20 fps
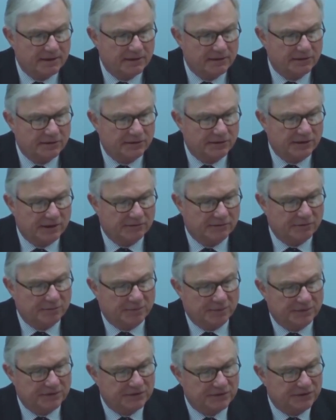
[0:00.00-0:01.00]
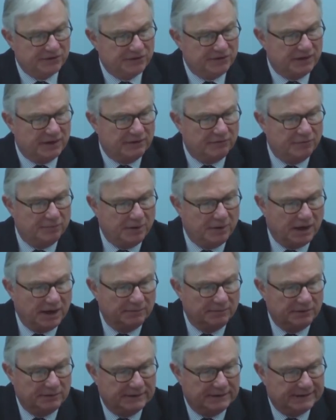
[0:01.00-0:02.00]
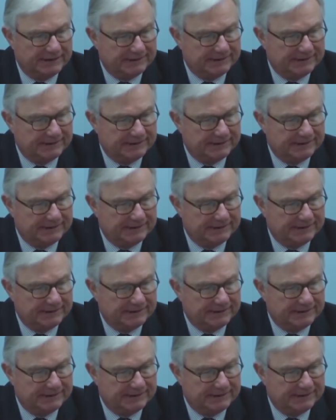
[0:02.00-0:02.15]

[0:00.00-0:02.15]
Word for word: You yes, Your Honor. You have a Bible there?